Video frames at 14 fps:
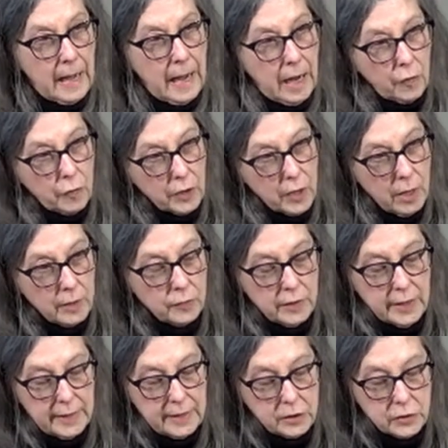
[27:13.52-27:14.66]
Our
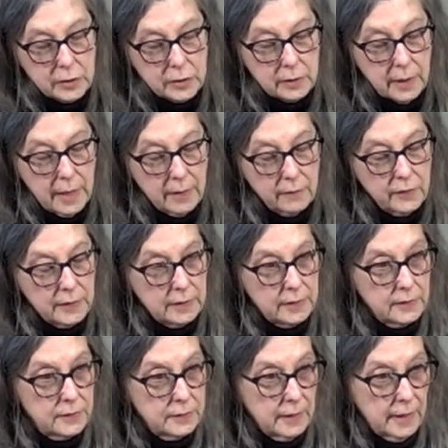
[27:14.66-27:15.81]
congregational
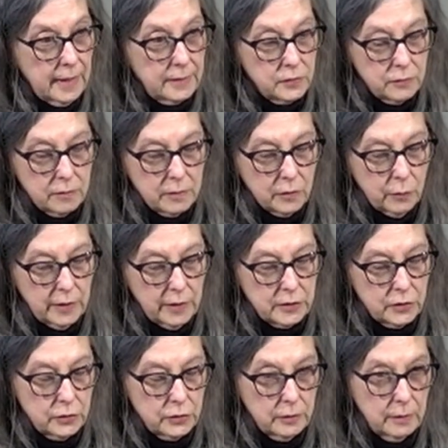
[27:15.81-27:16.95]
covenants answer the
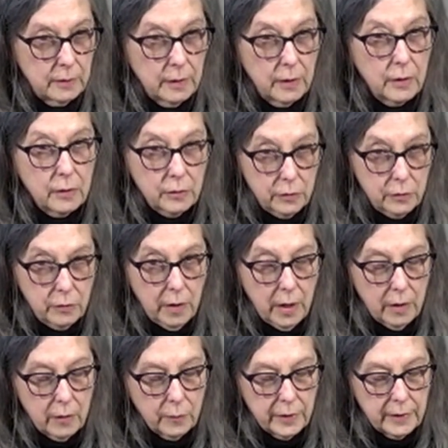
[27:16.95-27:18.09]
question, who
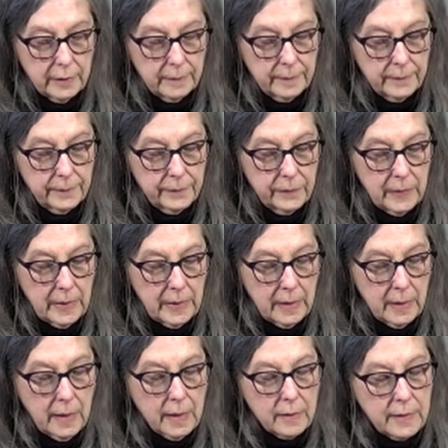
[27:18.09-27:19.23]
are we?
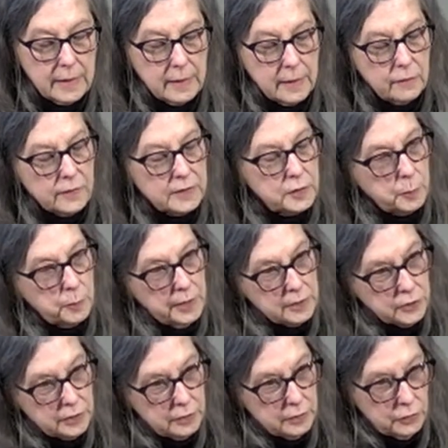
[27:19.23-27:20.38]
They give
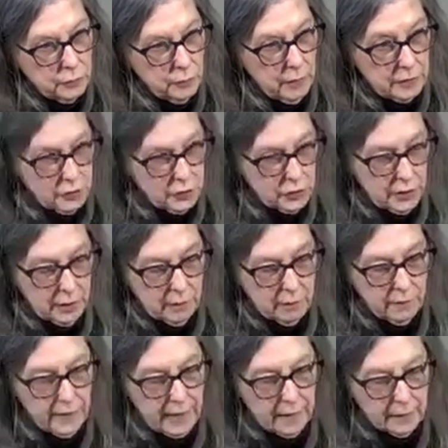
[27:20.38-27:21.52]
expression to our shared
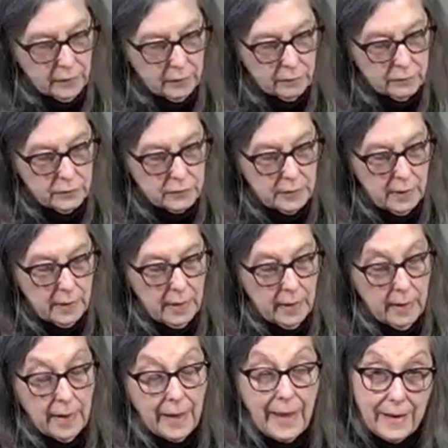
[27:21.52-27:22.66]
values,
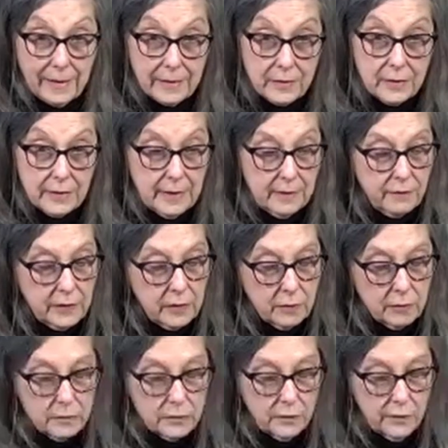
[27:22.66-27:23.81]
and given
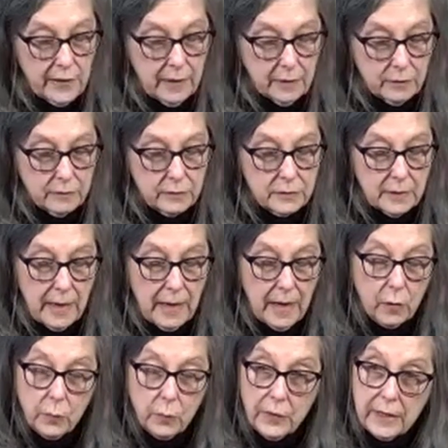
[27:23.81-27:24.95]
those values,
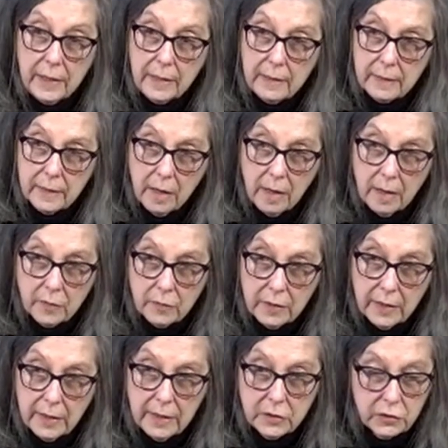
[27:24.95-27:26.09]
how we in the
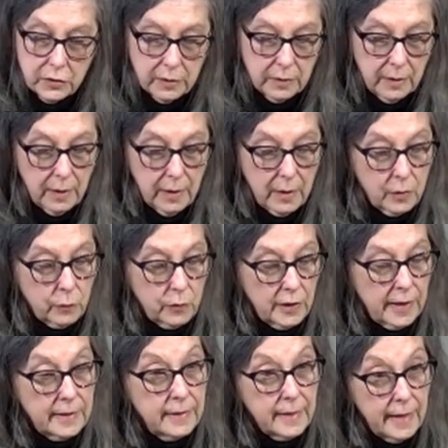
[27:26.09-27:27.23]
congregation will
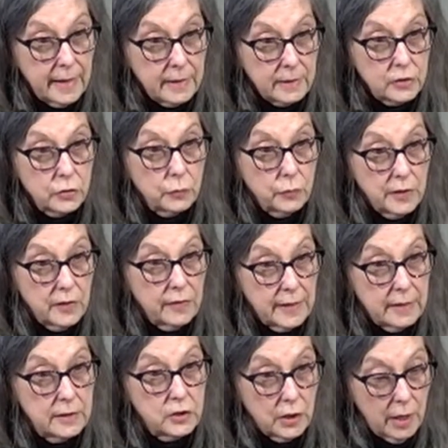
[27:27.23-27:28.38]
engage with
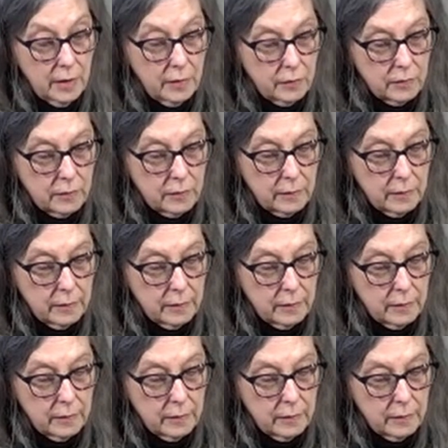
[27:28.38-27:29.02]
each other.